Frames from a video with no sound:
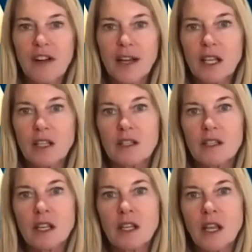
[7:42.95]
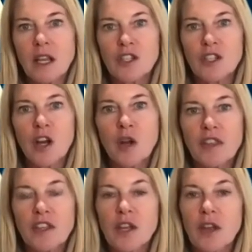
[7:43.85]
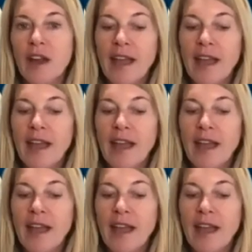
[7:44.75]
finances and sharing with each other.